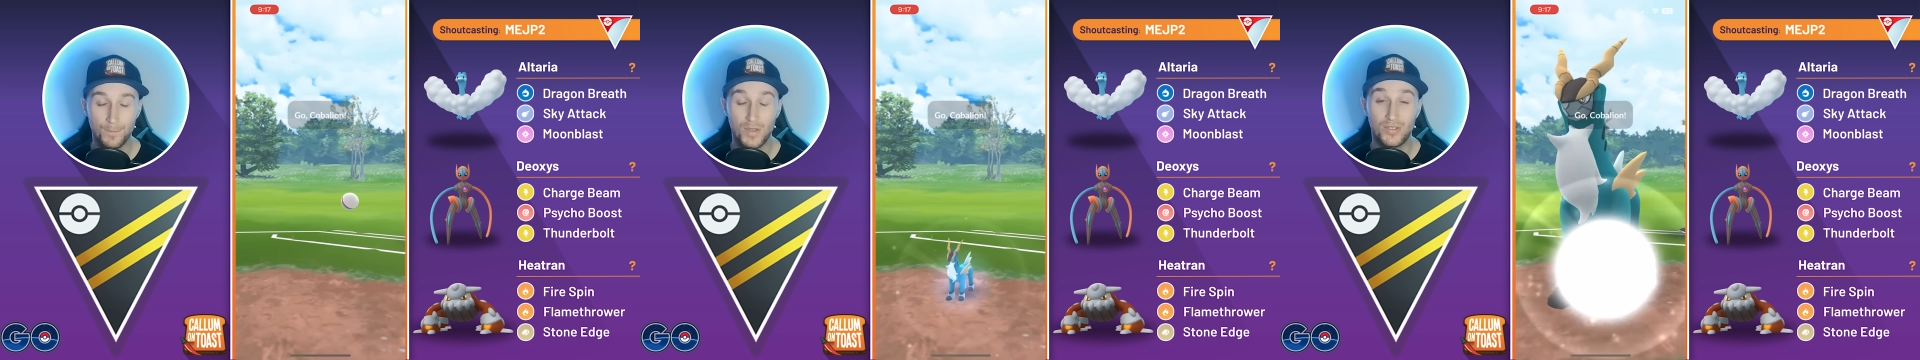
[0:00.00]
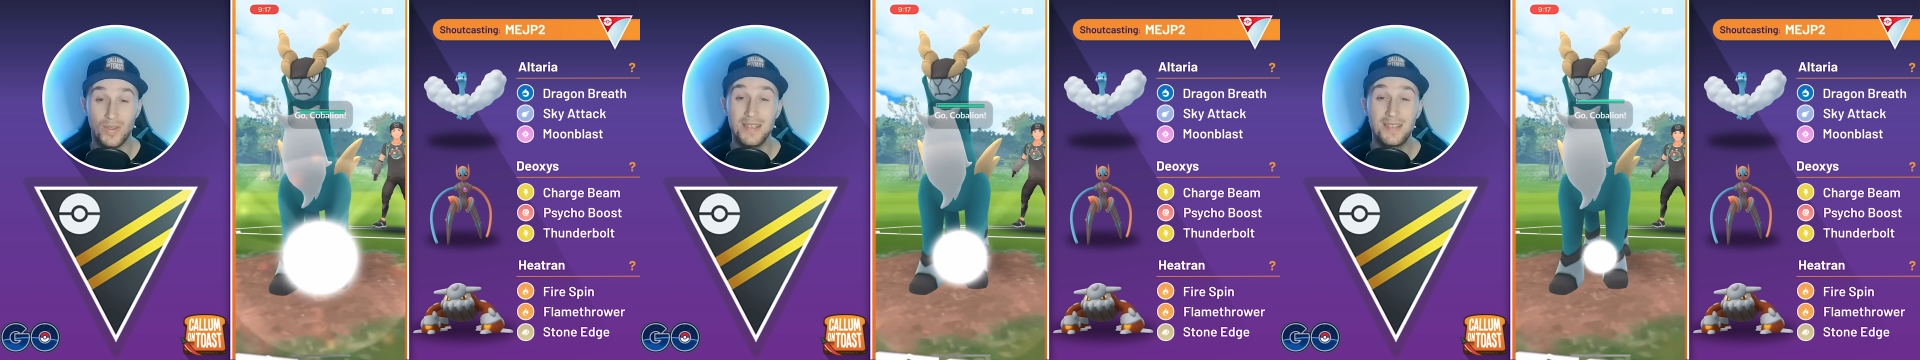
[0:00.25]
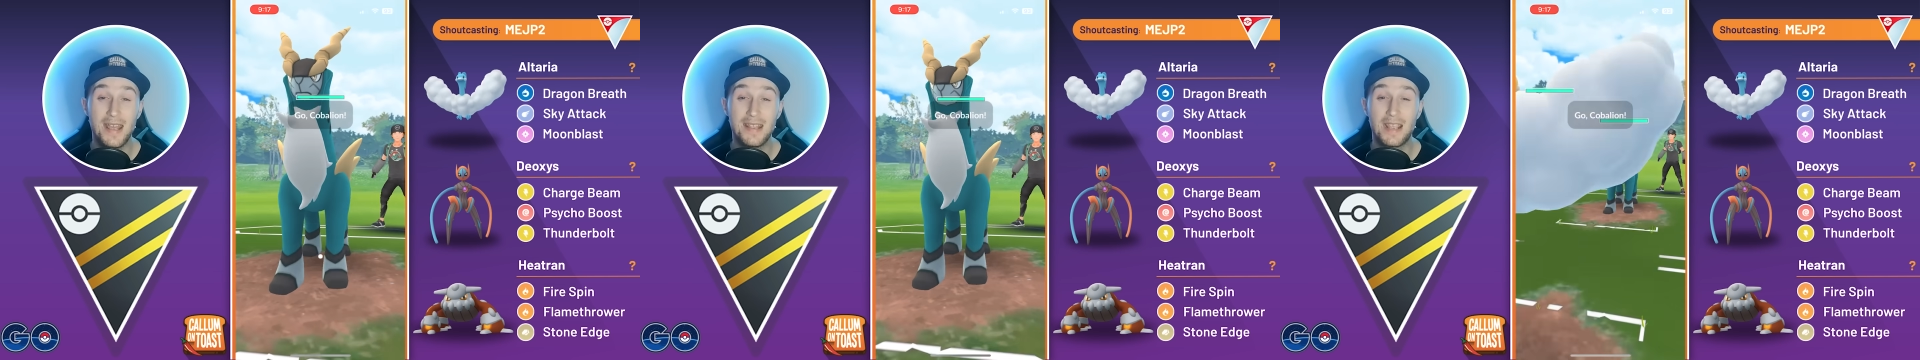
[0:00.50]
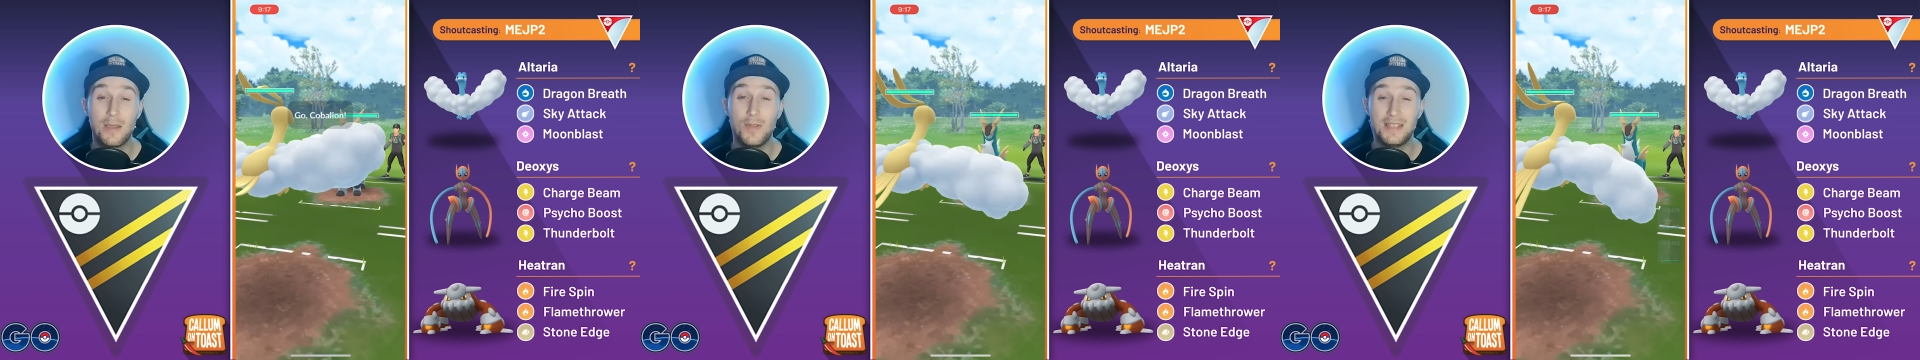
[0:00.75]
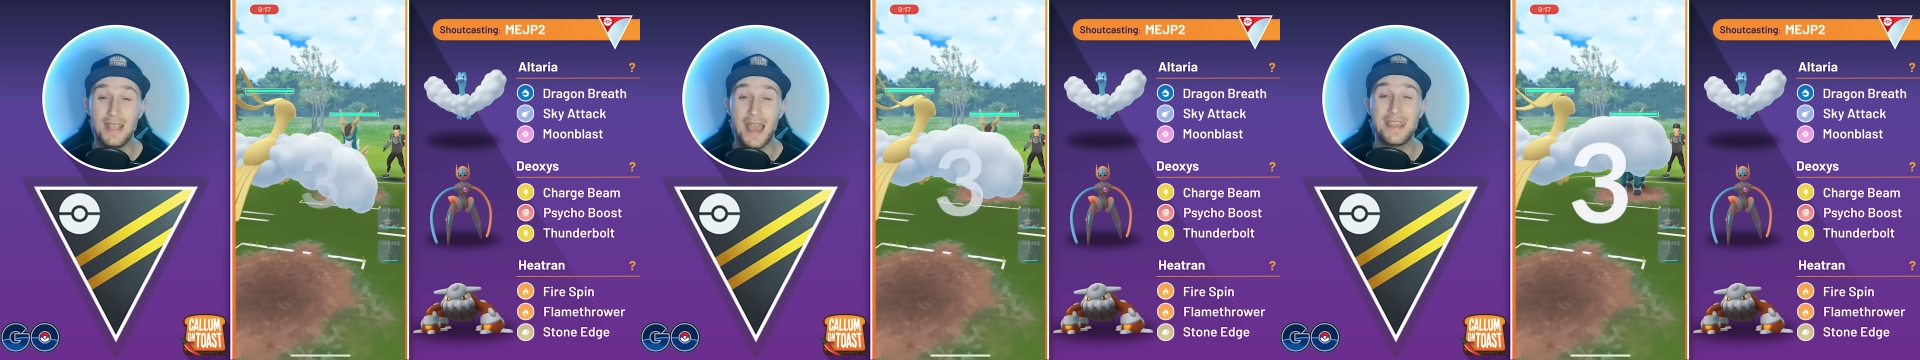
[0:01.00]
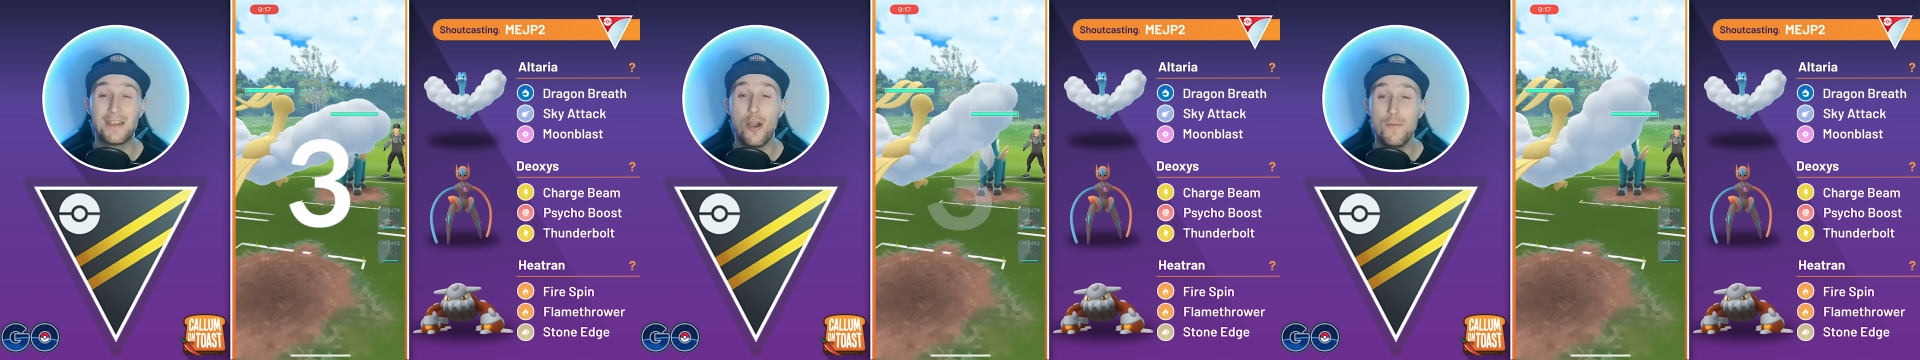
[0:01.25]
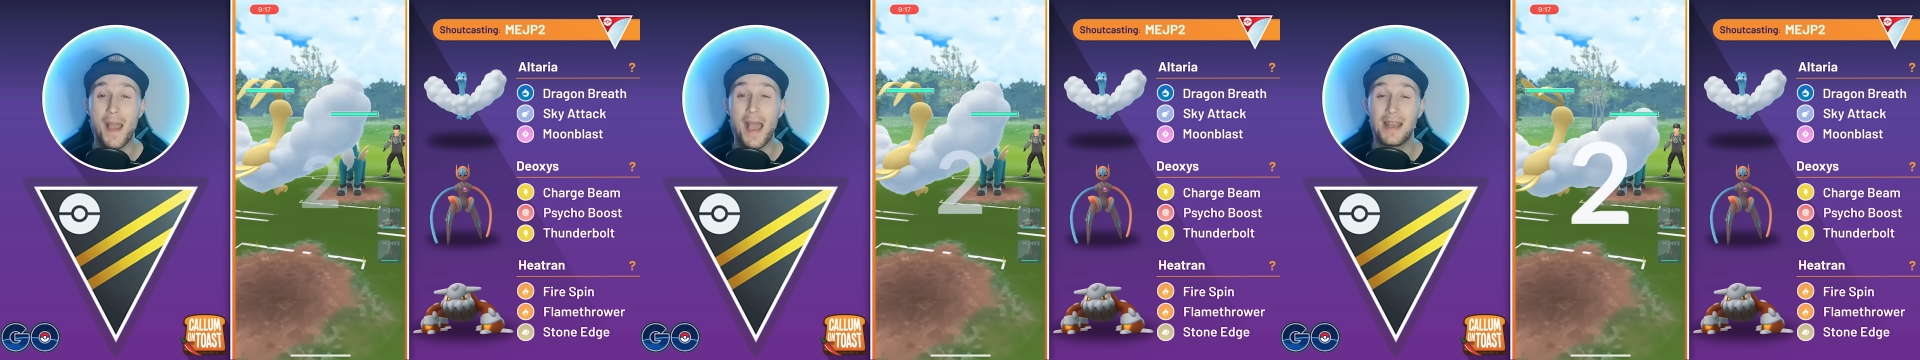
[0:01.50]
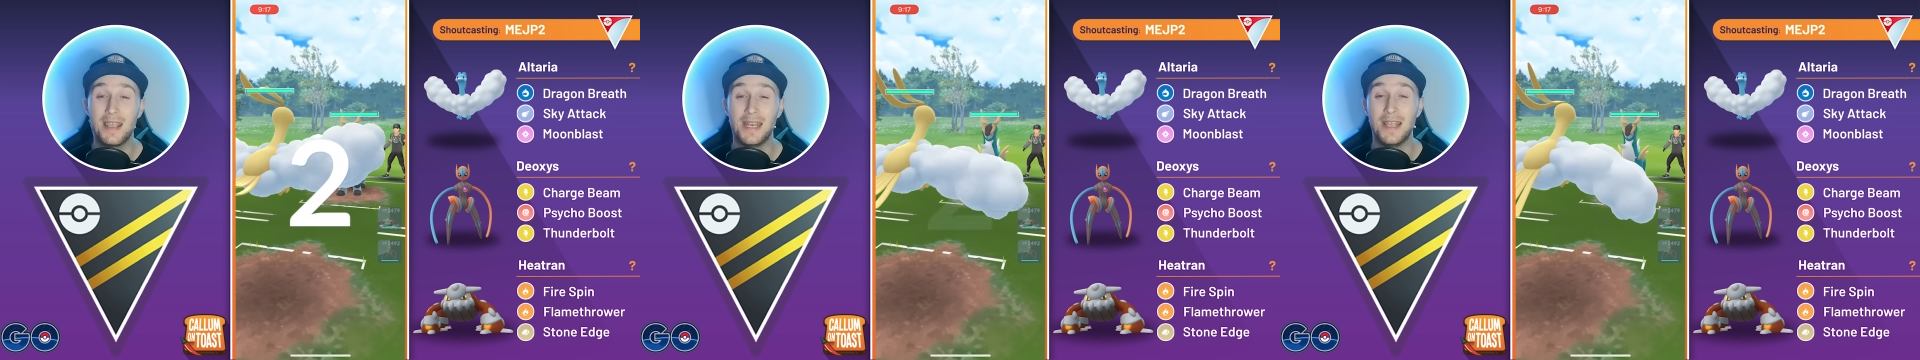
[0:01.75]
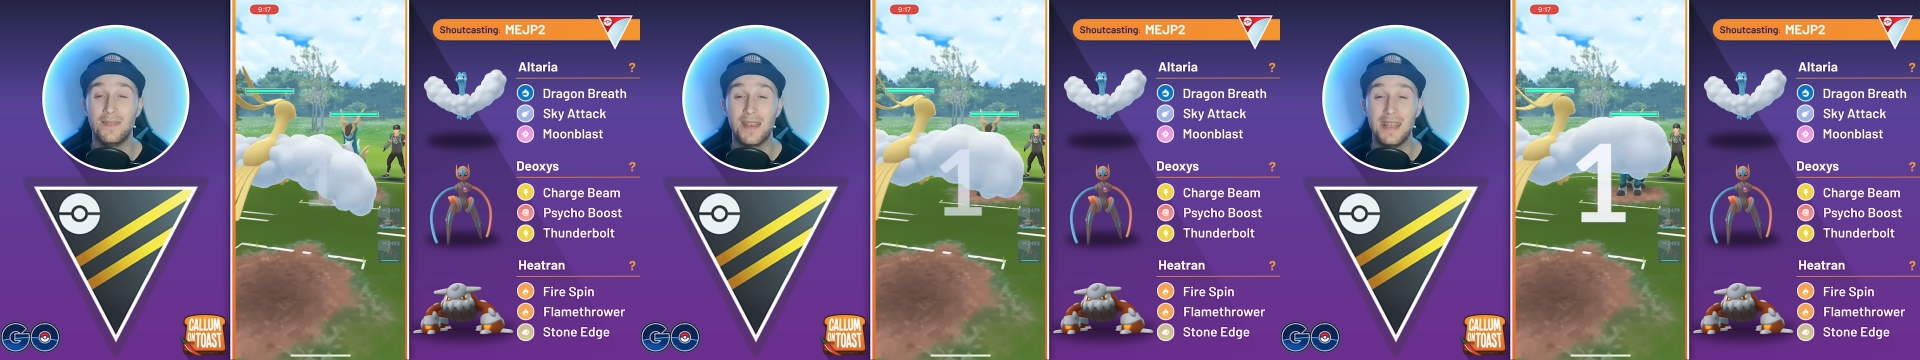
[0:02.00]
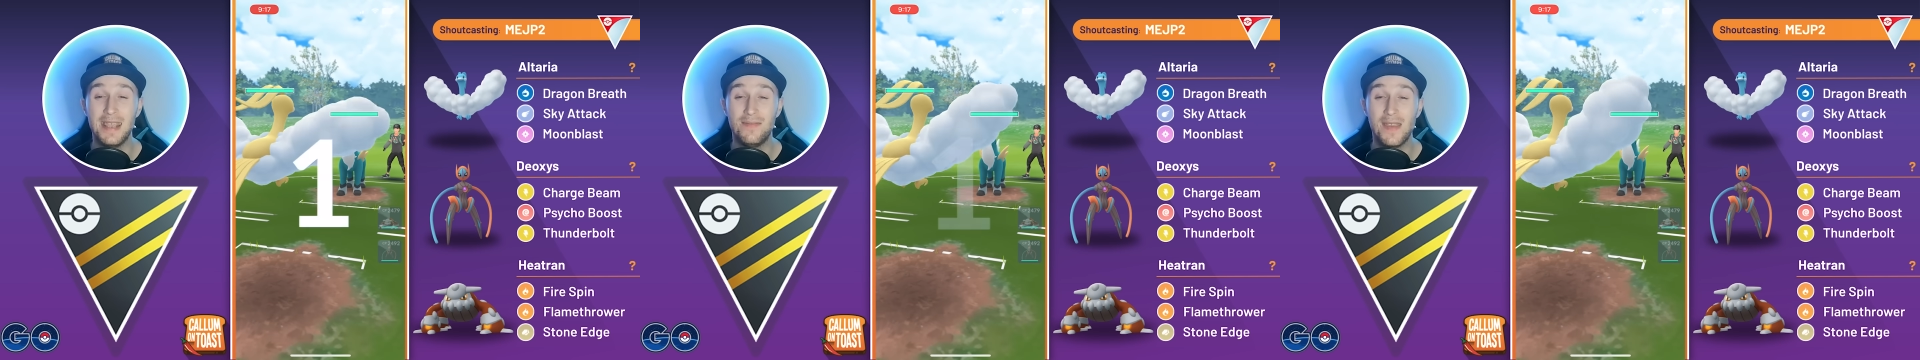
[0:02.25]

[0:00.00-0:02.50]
So into next game, we see a Cobalion in the lead.